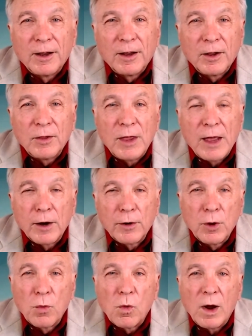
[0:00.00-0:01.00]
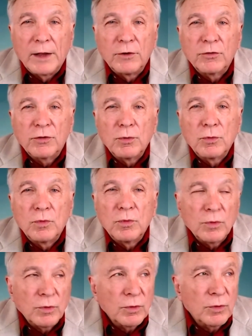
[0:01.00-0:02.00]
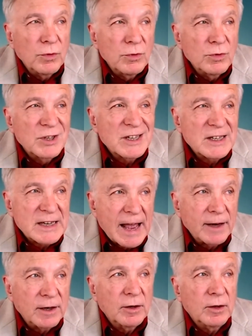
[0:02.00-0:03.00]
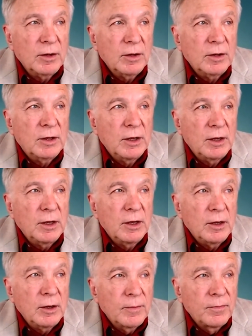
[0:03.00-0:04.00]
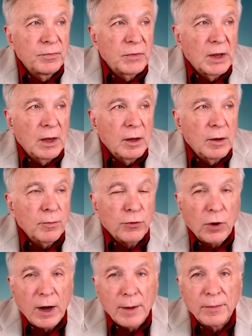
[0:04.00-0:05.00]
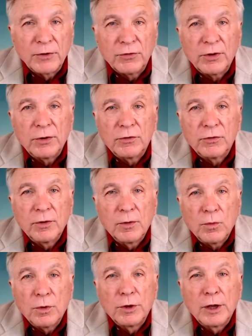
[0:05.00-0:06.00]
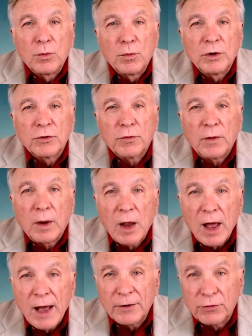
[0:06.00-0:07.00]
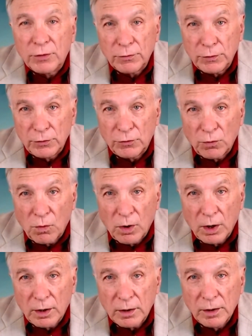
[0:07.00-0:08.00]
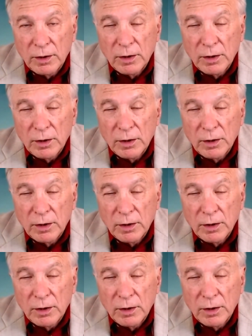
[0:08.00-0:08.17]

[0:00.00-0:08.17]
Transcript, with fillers: They are the ones who, who set the premises within which philosophers work.